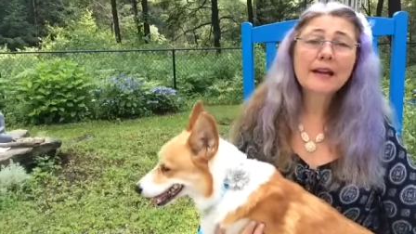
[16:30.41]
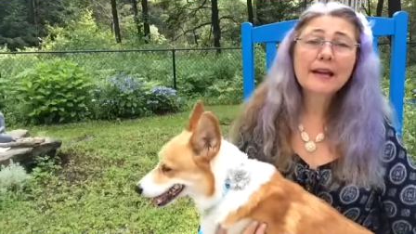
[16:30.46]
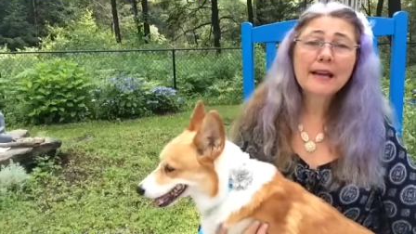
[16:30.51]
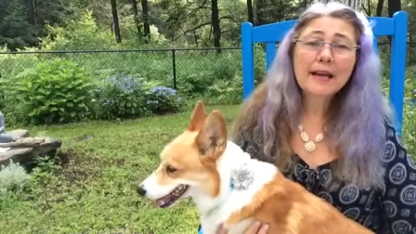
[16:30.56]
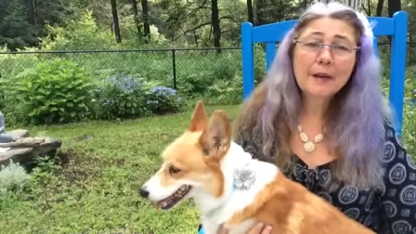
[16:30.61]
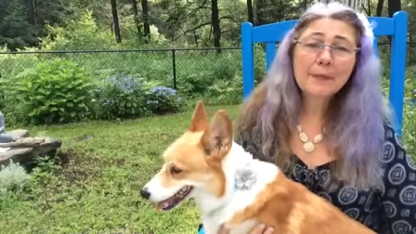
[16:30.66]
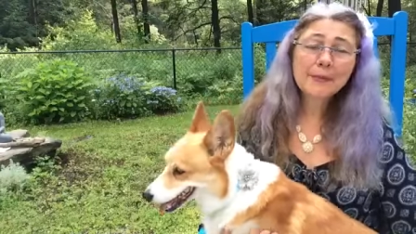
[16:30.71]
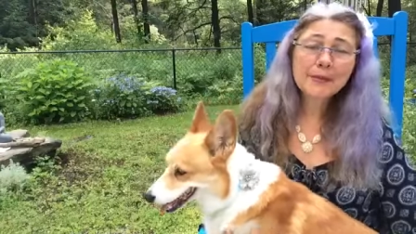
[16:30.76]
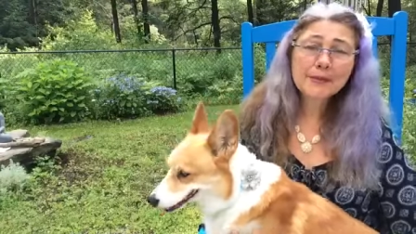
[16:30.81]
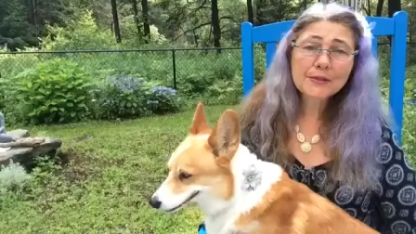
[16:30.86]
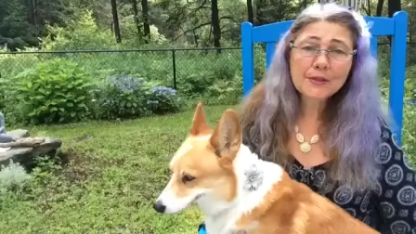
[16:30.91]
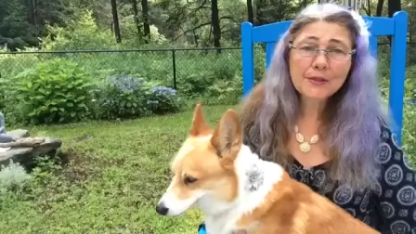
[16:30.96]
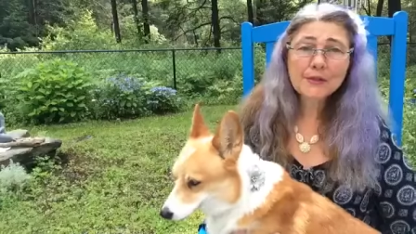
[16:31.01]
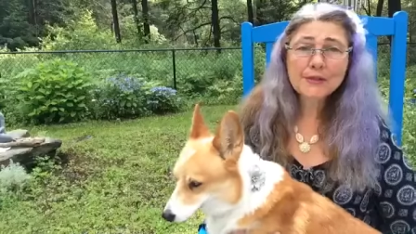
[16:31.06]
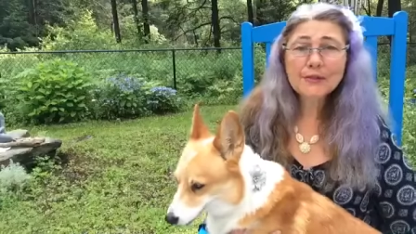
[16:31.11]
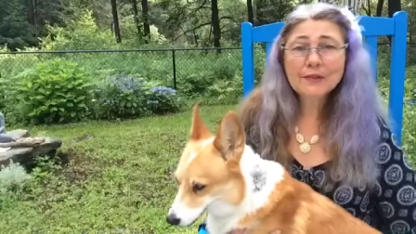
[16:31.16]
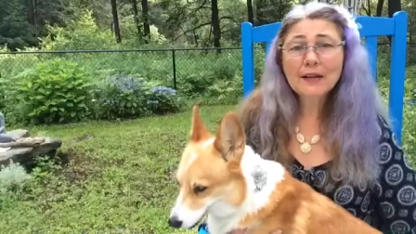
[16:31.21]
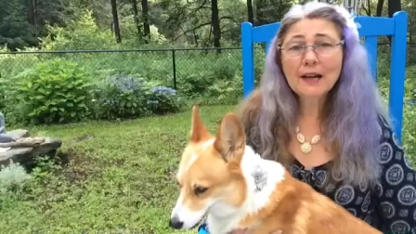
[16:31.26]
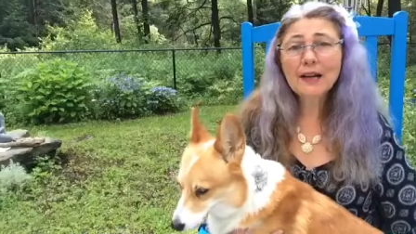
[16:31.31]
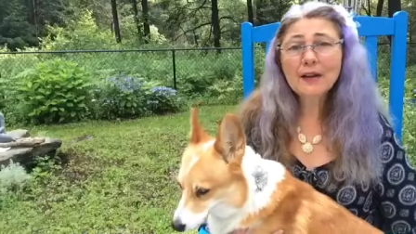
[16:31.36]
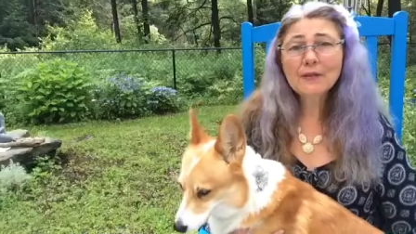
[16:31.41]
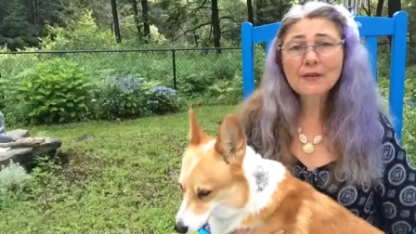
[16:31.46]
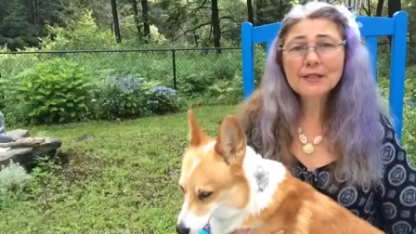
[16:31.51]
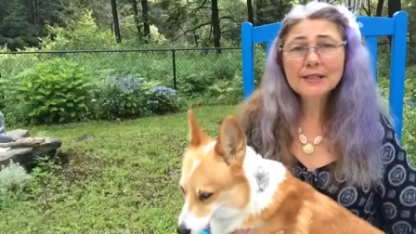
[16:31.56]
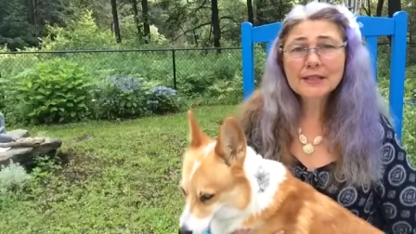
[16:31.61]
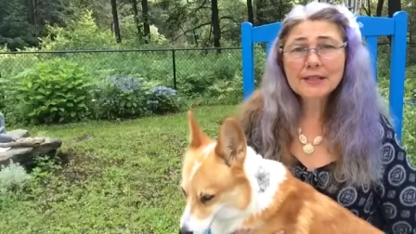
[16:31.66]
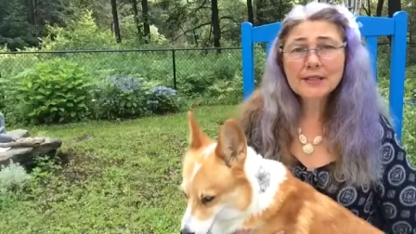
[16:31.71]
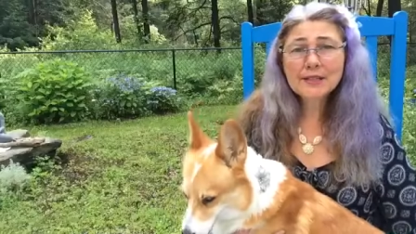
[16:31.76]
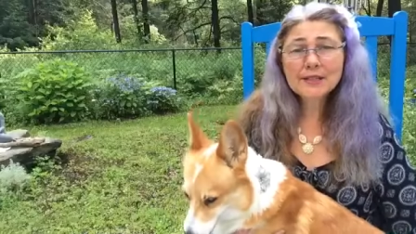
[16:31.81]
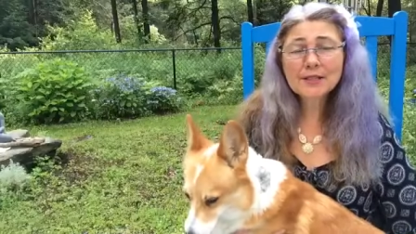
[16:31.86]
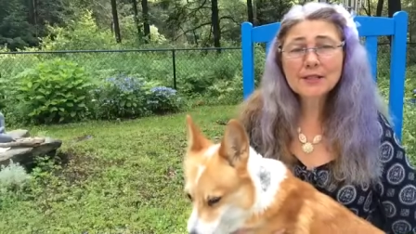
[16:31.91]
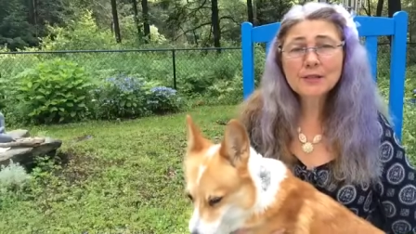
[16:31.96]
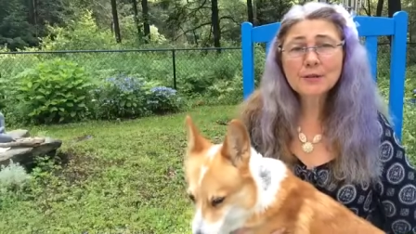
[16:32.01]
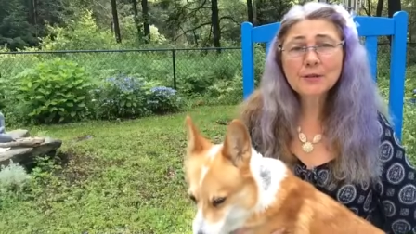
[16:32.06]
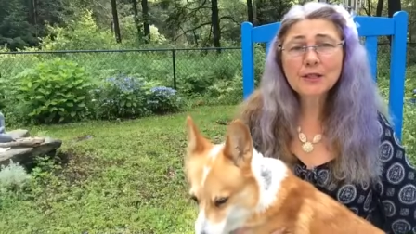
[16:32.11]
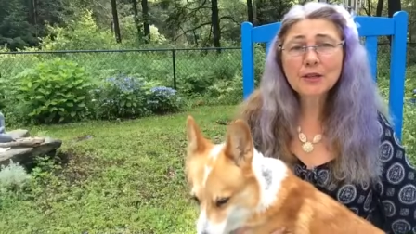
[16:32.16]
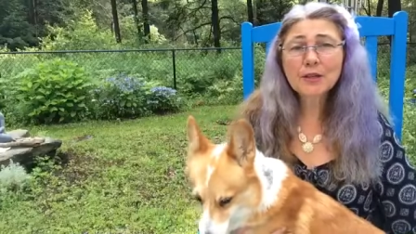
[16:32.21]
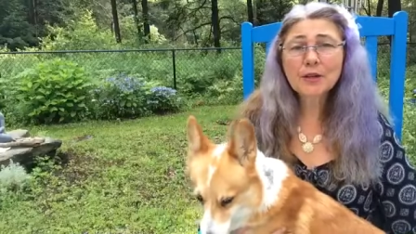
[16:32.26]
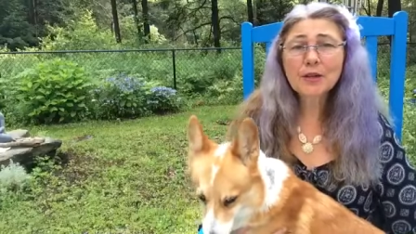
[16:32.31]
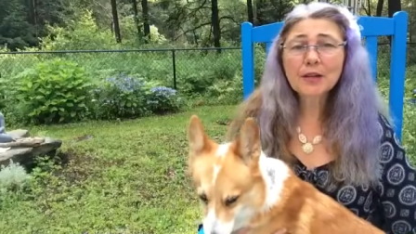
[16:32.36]
episodes of Conversations
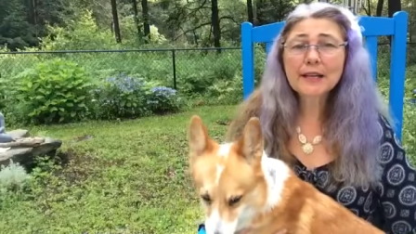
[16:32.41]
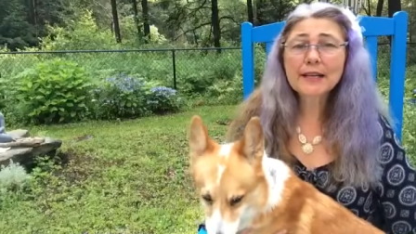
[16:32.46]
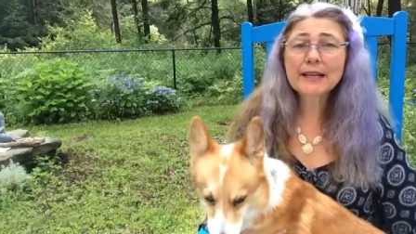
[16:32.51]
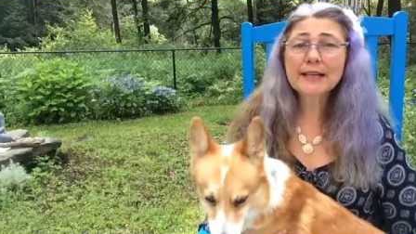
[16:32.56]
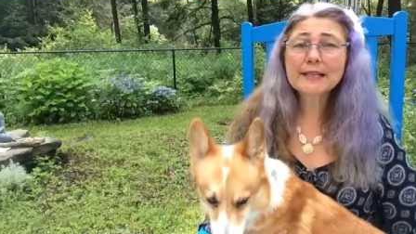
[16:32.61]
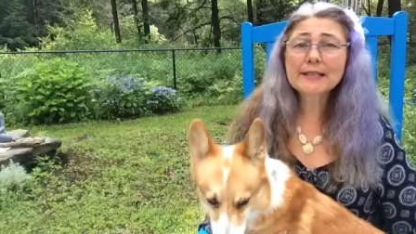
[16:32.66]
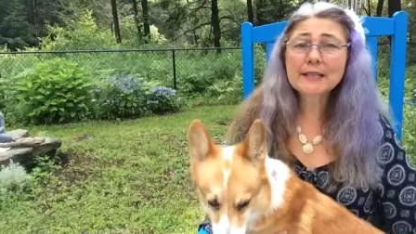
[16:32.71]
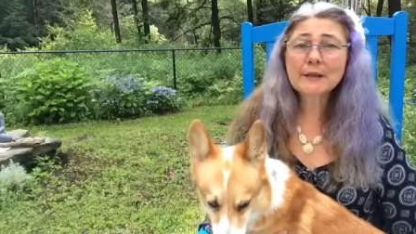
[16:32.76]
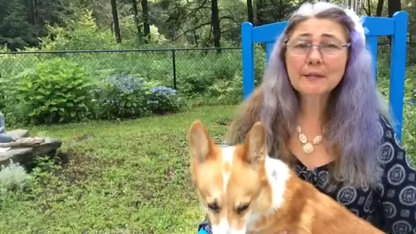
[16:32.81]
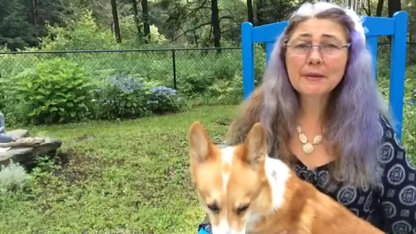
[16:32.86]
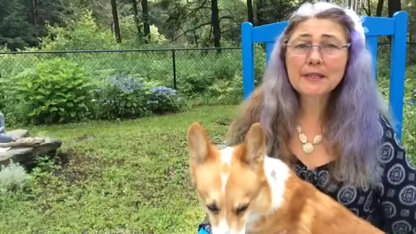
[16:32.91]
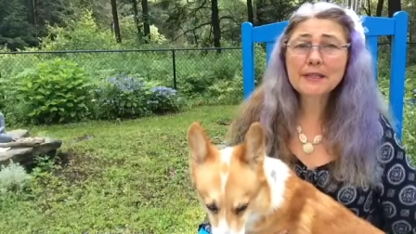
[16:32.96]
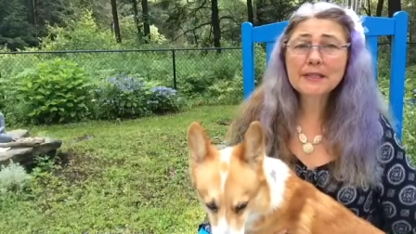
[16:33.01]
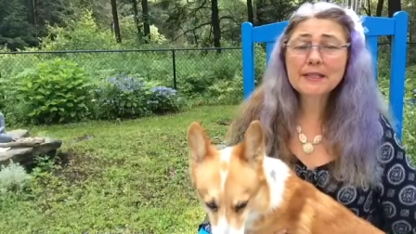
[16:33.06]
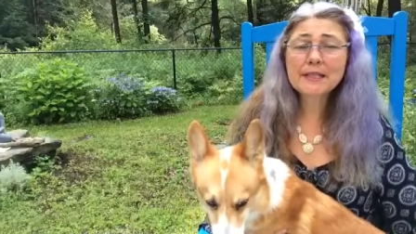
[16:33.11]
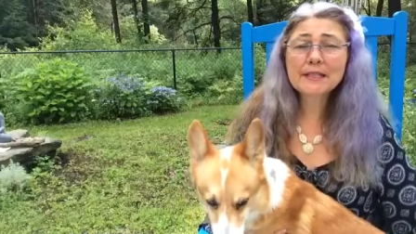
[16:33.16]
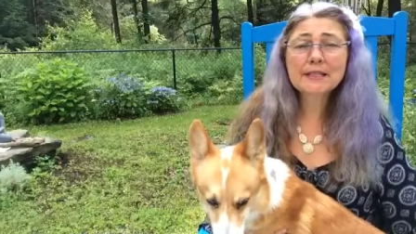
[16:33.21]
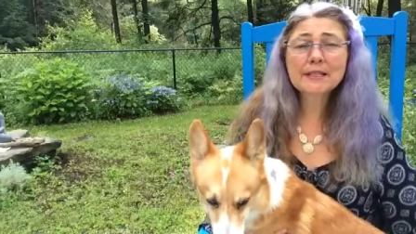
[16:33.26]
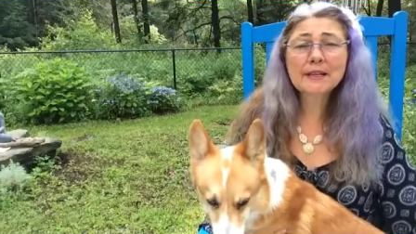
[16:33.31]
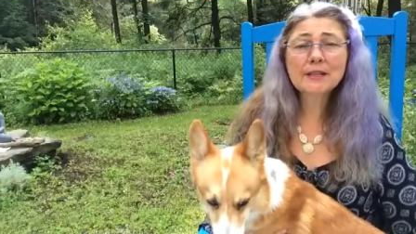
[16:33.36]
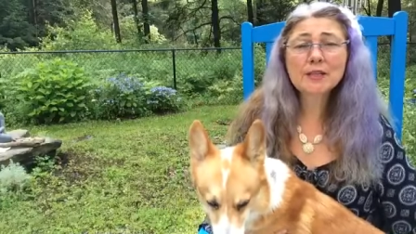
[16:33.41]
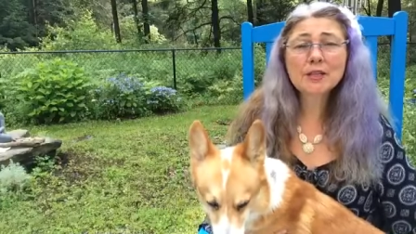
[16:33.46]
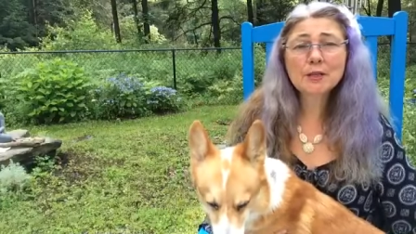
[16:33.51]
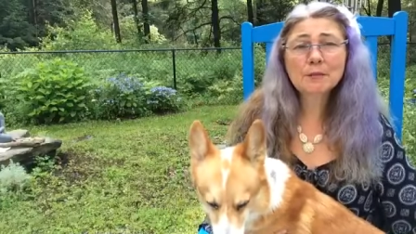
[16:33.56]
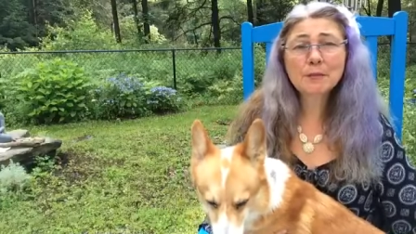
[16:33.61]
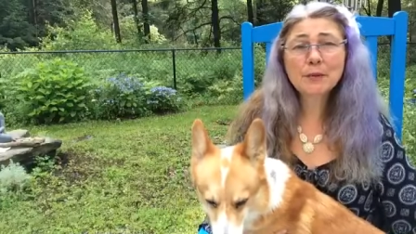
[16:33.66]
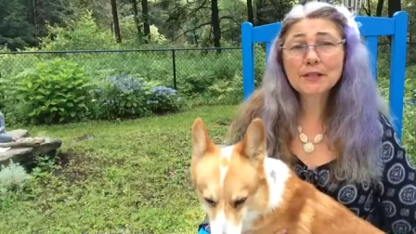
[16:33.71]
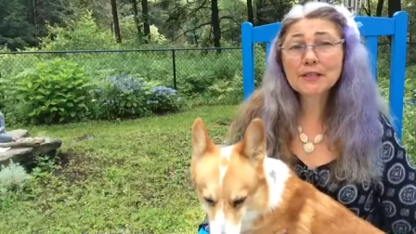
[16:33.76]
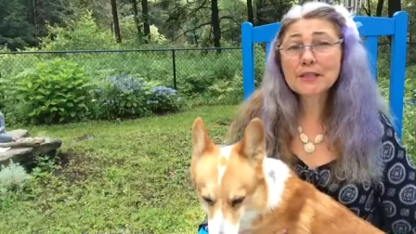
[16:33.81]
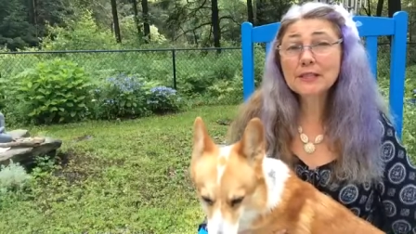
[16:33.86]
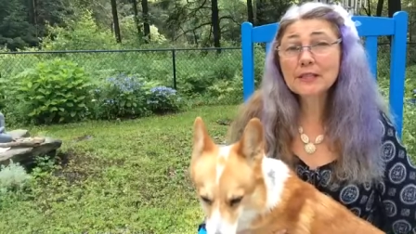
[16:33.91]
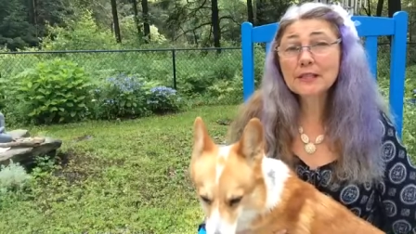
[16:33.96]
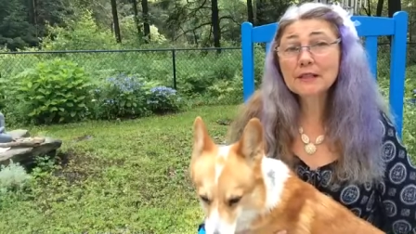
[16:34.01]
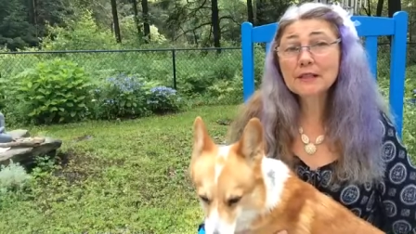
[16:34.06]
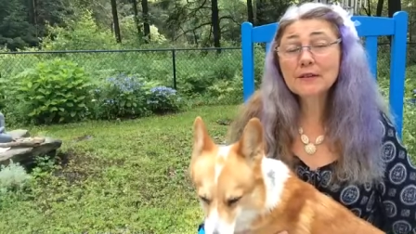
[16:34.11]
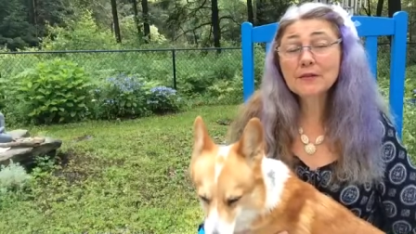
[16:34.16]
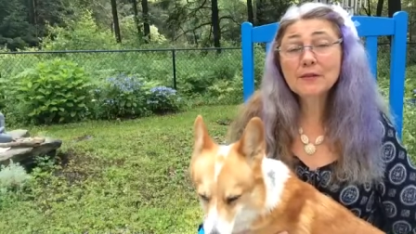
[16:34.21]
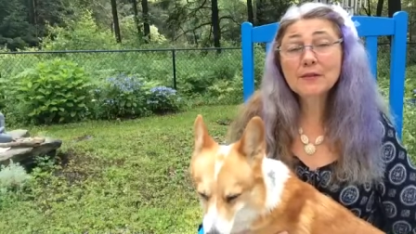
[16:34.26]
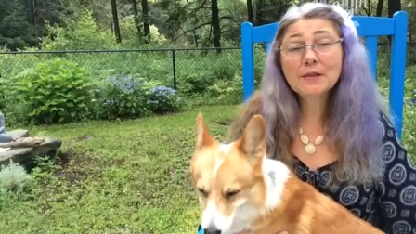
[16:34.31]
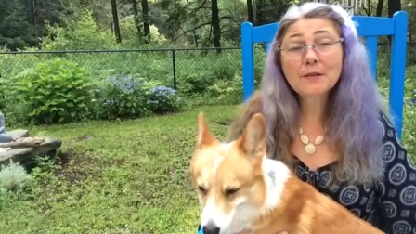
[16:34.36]
with a Corgi at some of the TTouches,
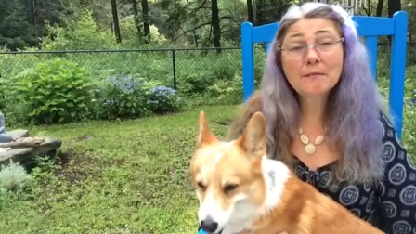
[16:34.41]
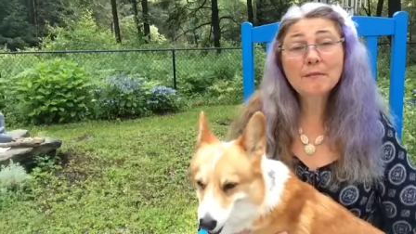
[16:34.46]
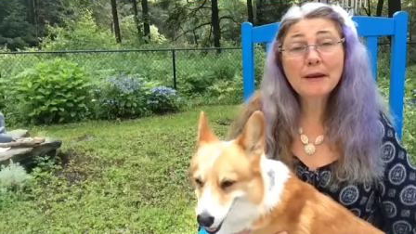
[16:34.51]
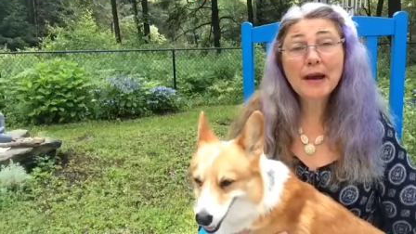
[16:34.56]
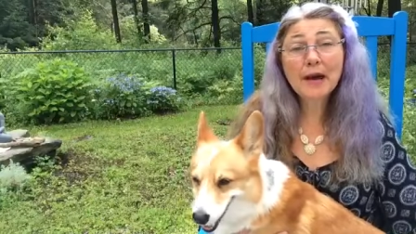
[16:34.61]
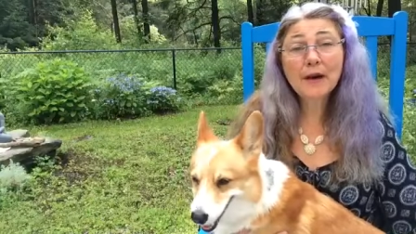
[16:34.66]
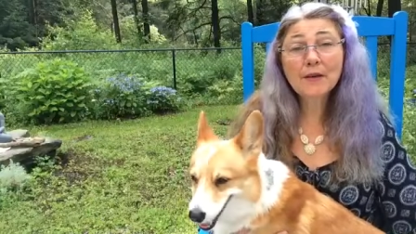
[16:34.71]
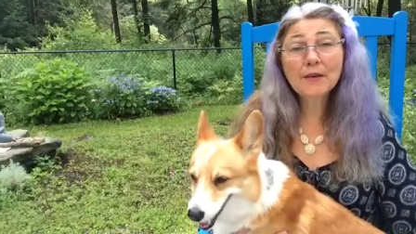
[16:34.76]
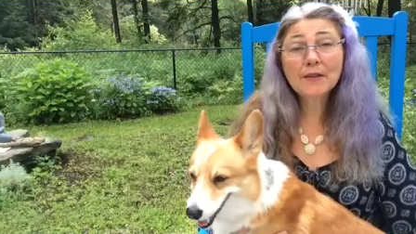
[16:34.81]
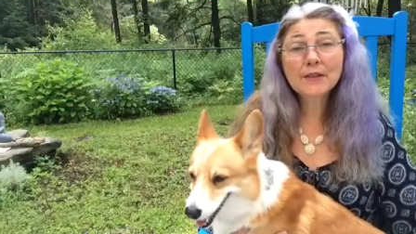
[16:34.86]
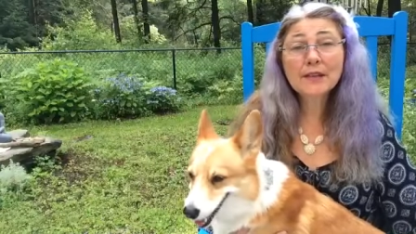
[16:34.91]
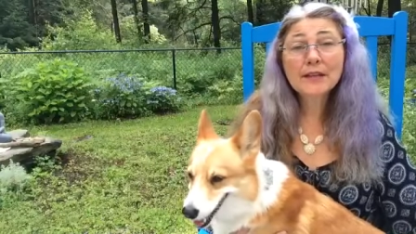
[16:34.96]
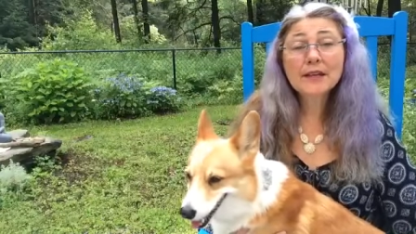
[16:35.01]
particularly for the mouth,